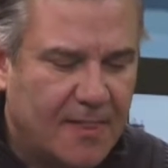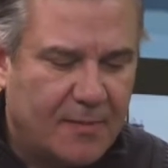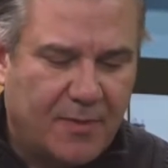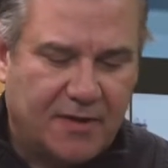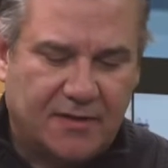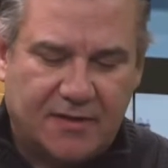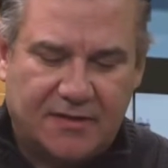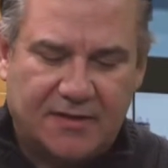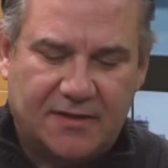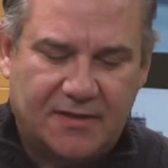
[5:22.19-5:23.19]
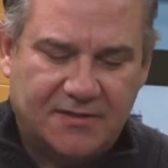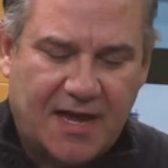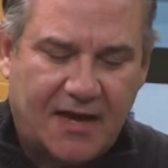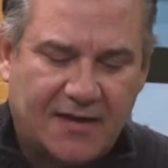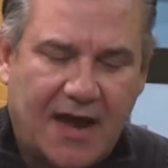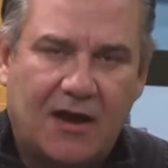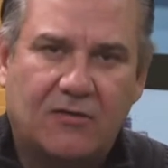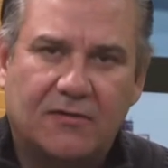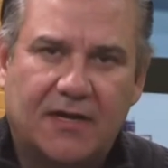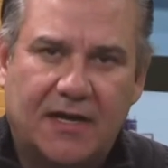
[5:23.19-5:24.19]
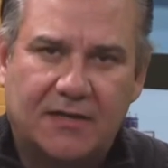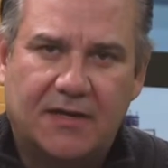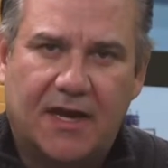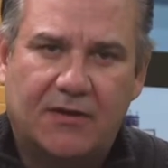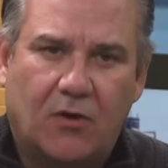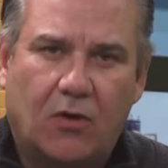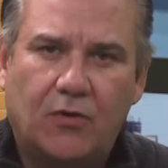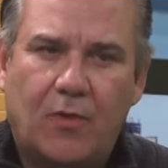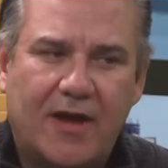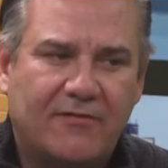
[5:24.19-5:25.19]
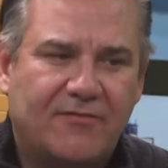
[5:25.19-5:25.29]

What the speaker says: But is that now an old way of